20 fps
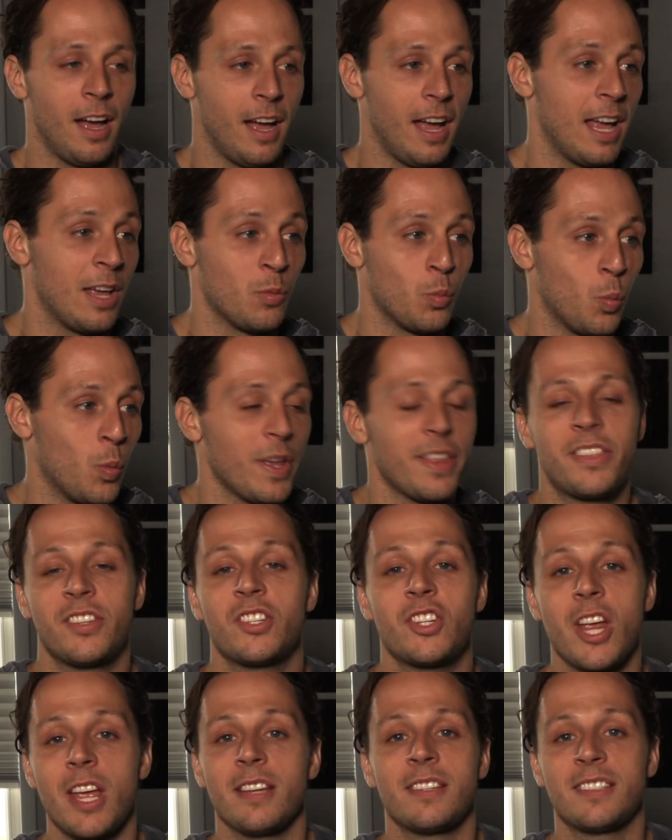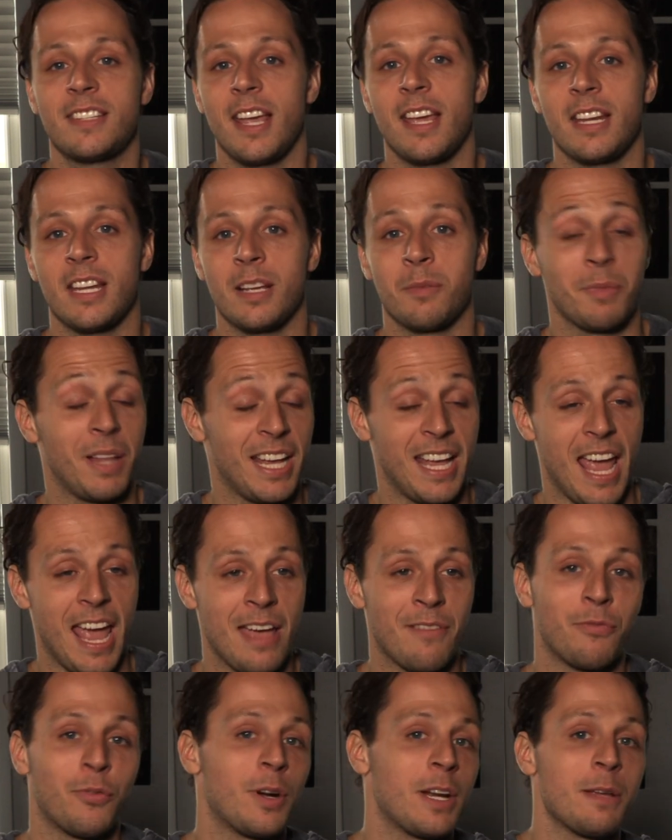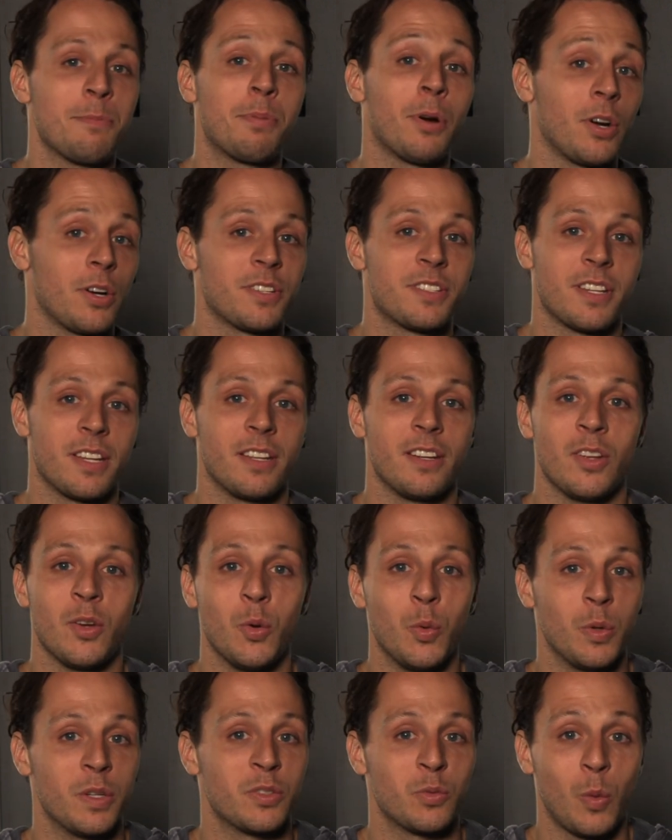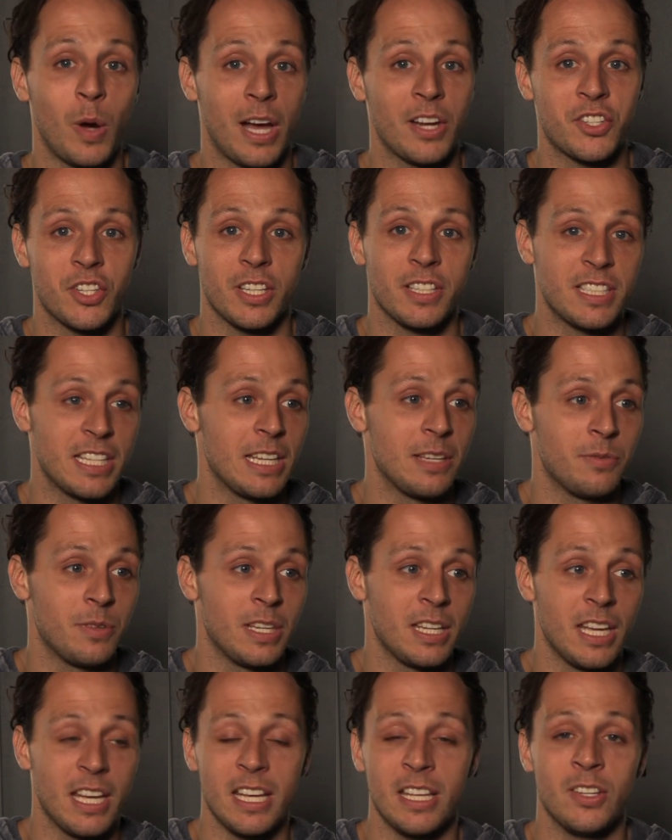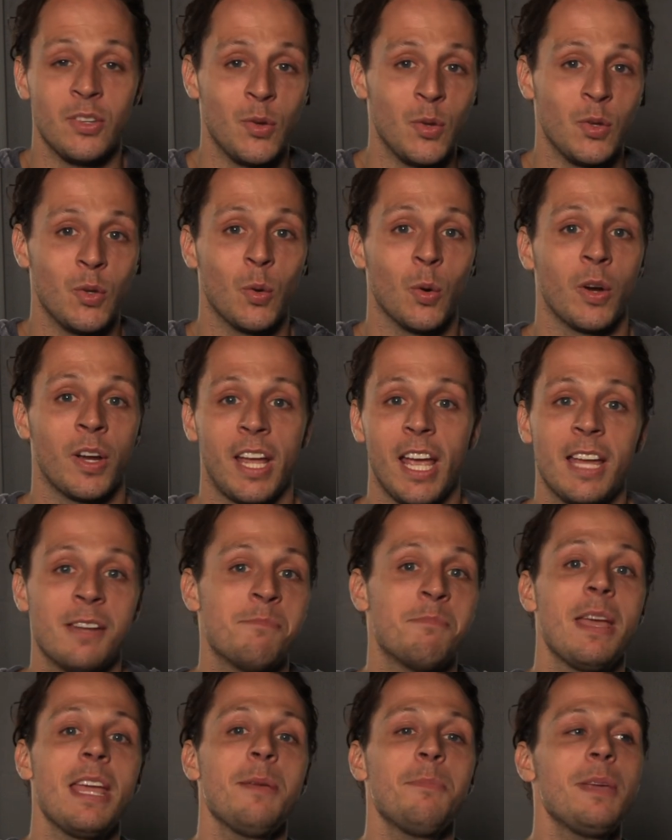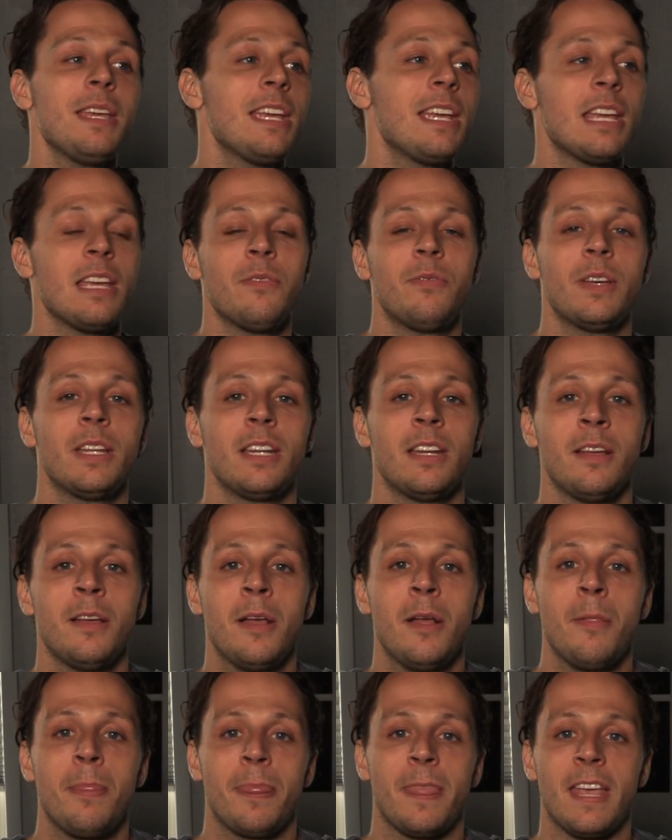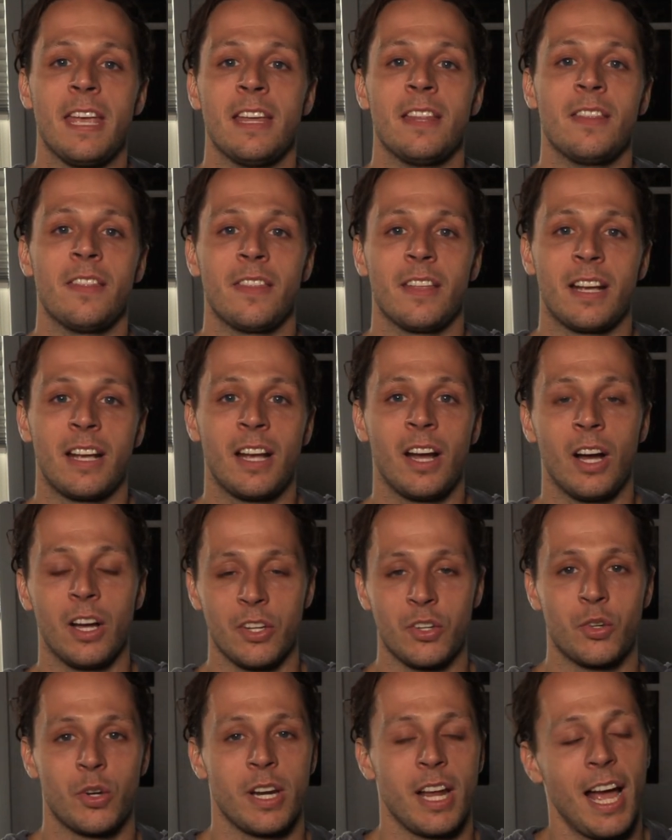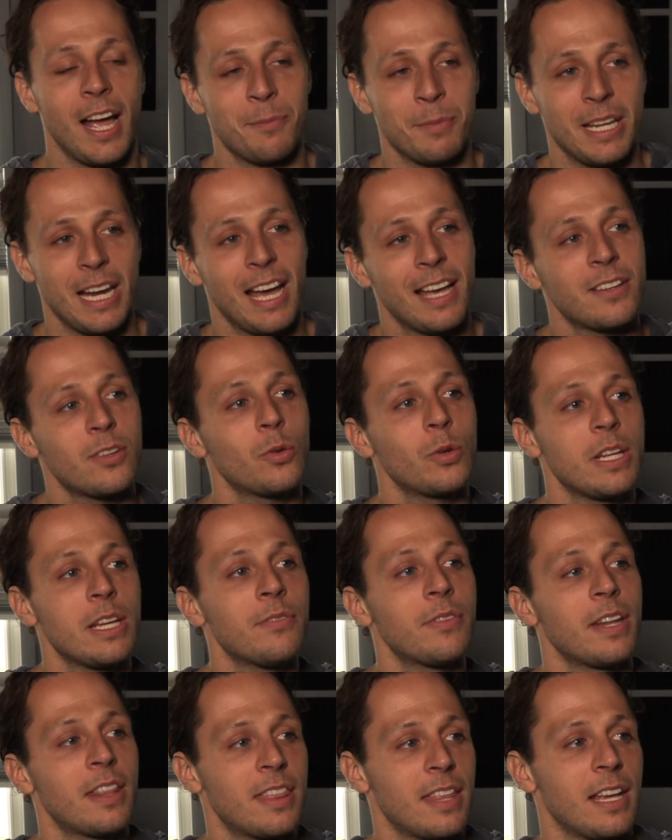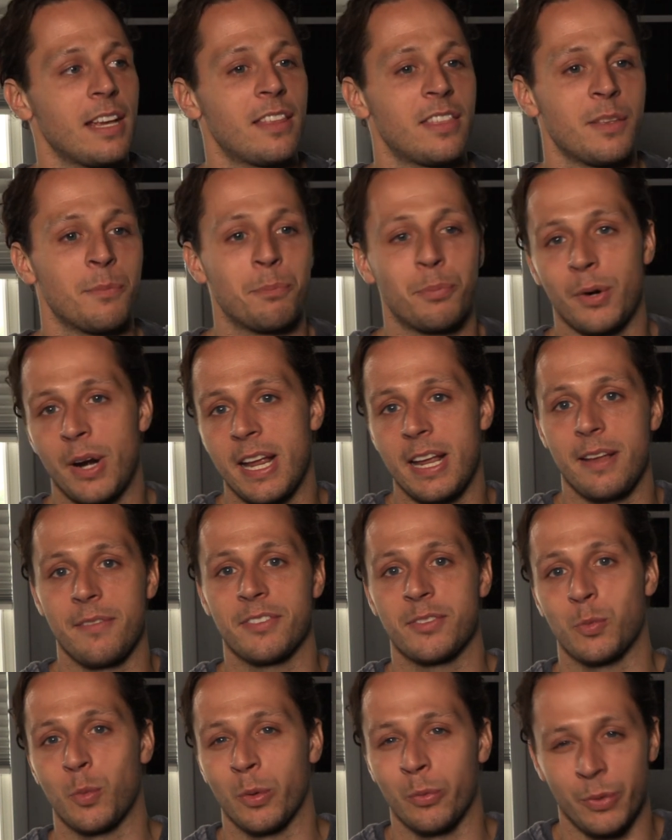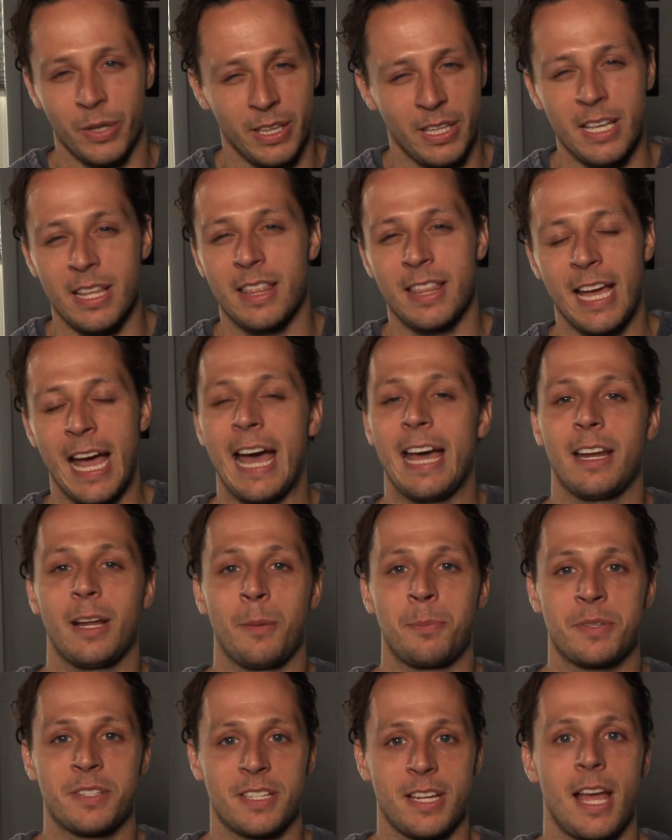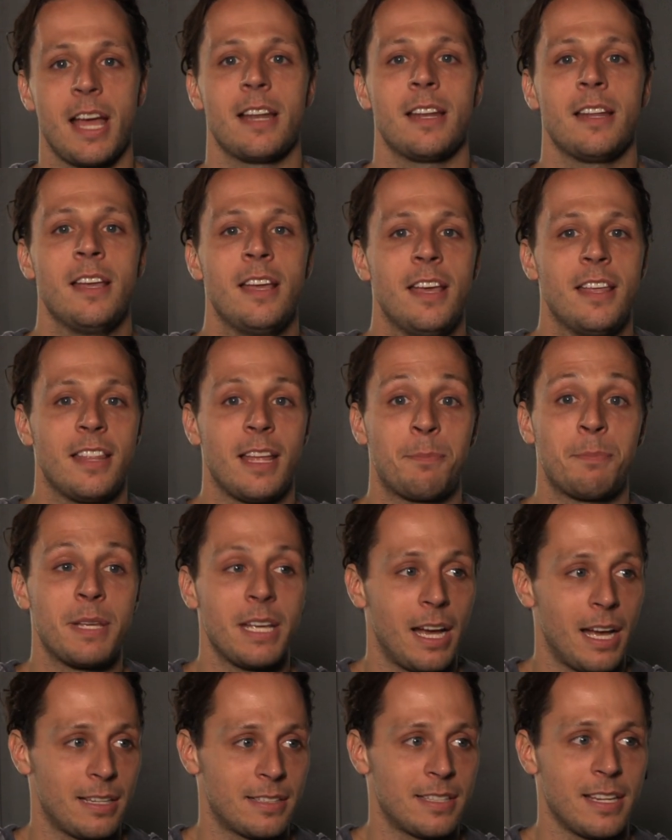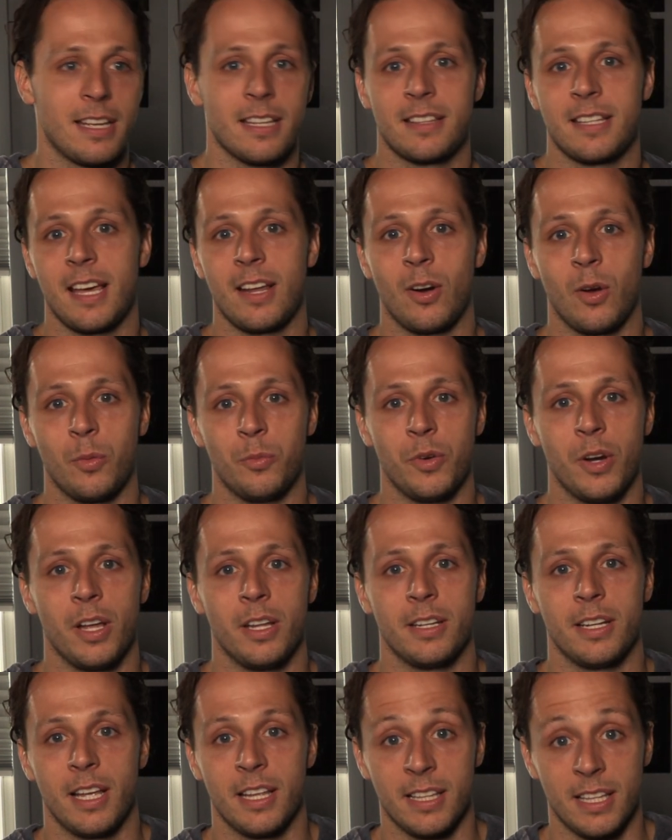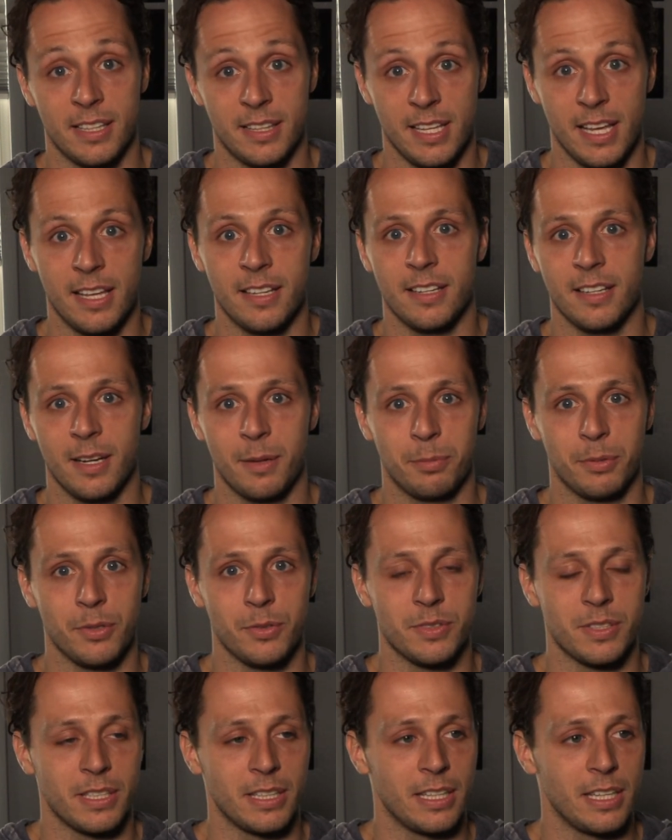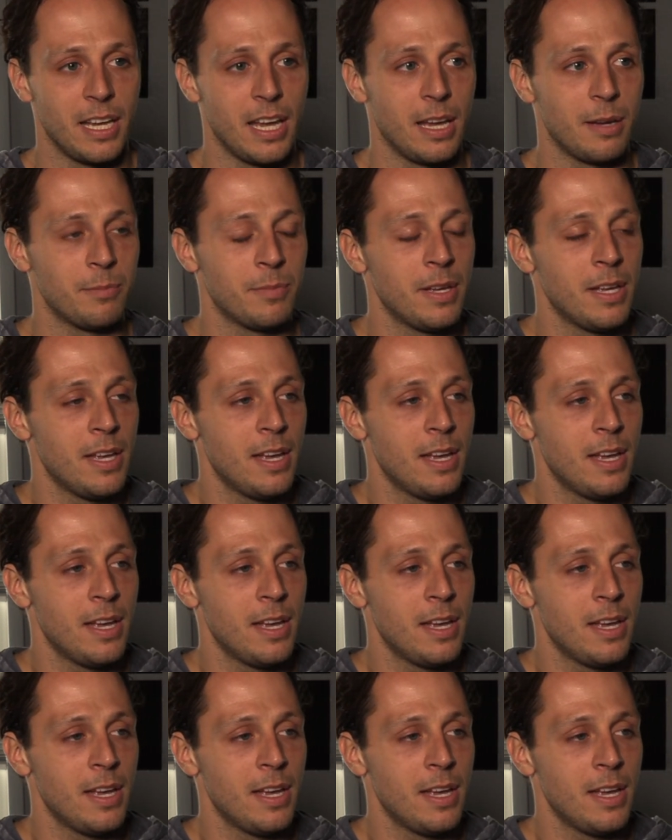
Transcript: And with Shea Stadium, like every person who was watching TV in New York, and maybe even in the country. I mean, I don't even think the Braves were really that upset that Piazza hit that home run and that they ended up losing the game.